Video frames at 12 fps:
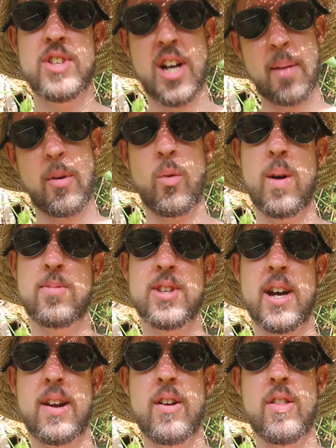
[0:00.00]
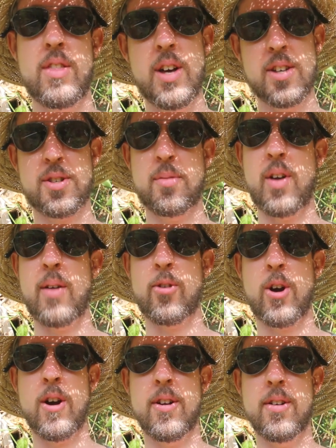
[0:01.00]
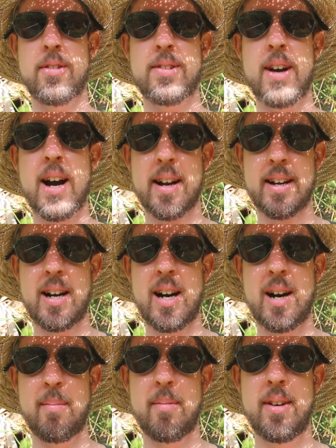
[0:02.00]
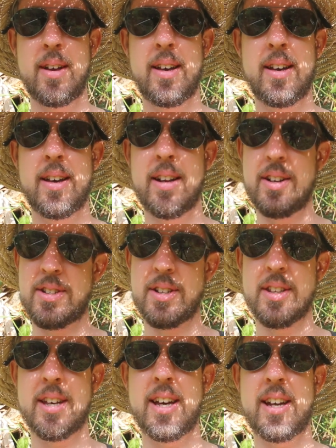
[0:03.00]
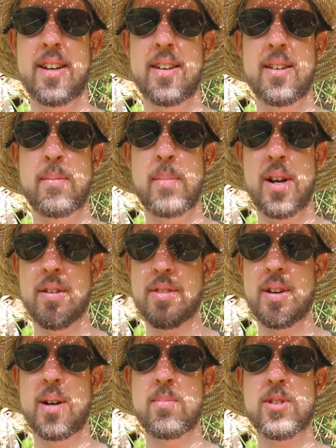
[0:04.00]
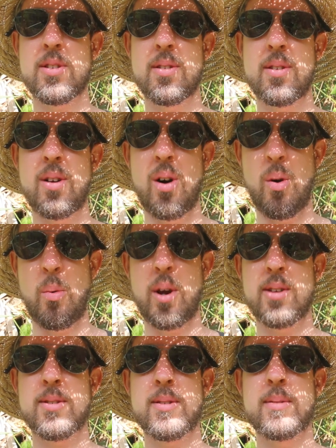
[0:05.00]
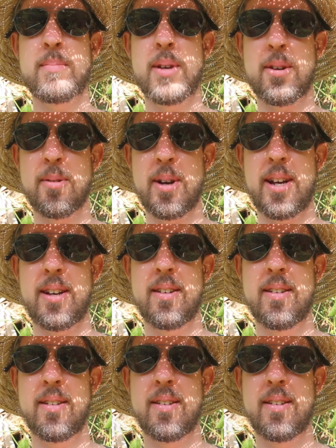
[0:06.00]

Check out my website, thesurvivalgardener.com. And until then, may your thumbs always be green.